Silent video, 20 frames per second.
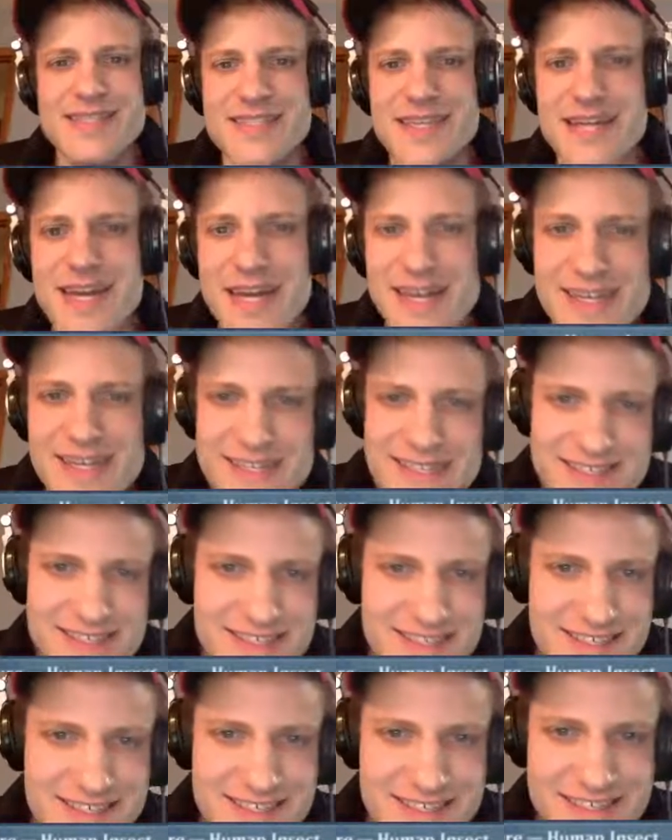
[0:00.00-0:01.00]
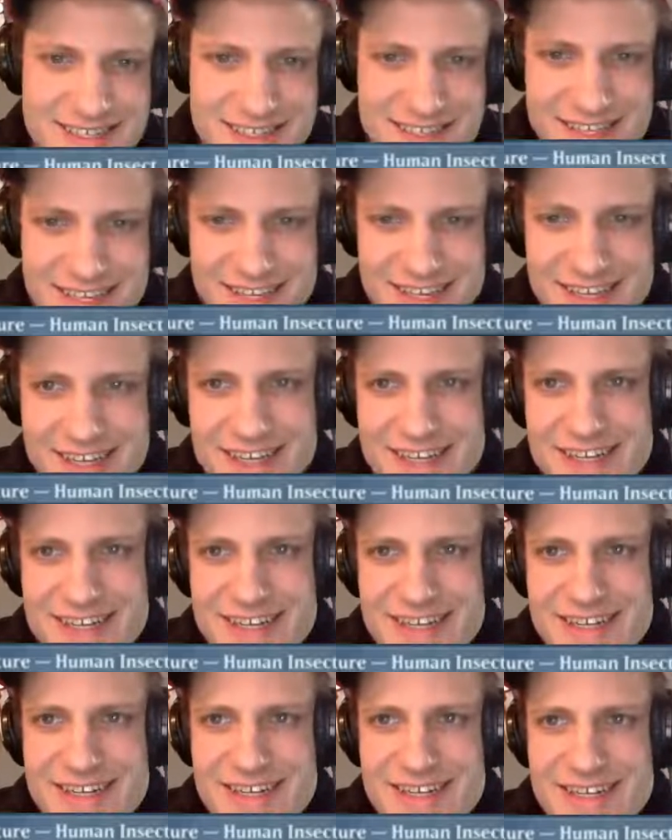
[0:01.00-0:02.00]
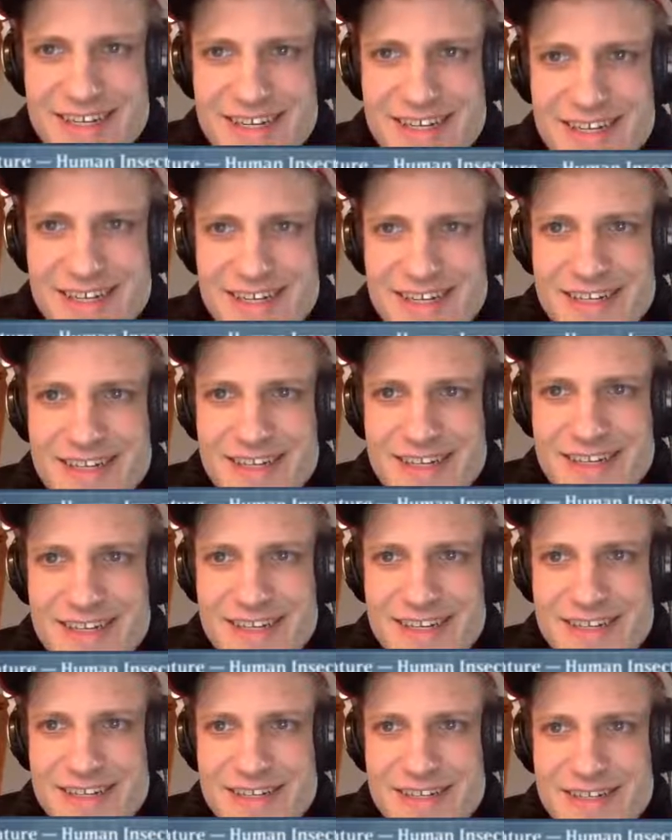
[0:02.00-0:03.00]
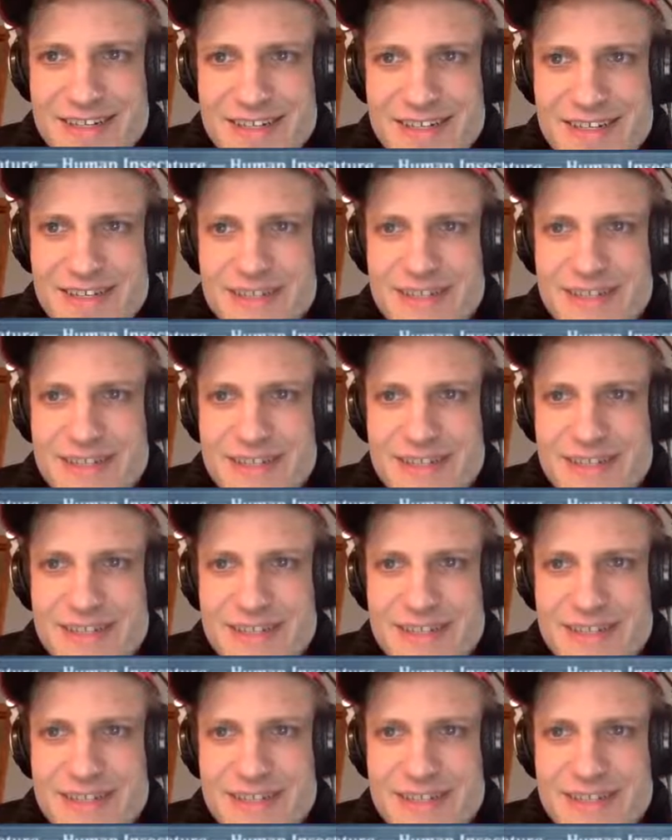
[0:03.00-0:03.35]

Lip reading: you have so many fetch lands that you have access to your colors.